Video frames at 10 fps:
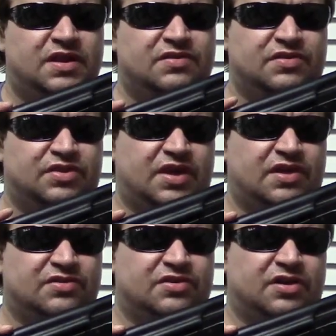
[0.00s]
is
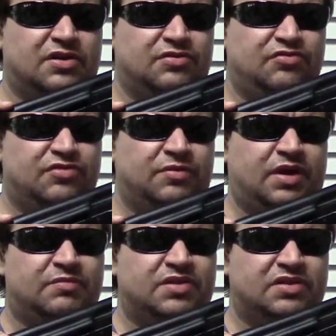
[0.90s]
$1,000,
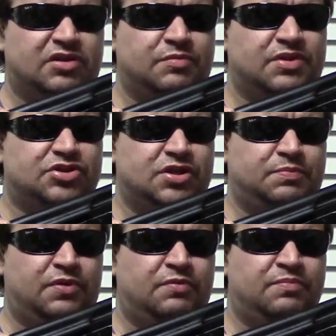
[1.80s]
sometimes a little bit
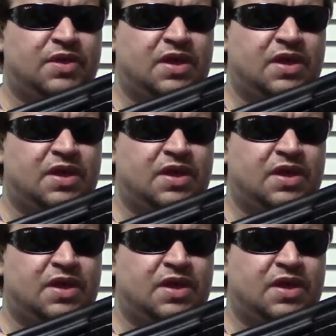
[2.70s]
cheaper,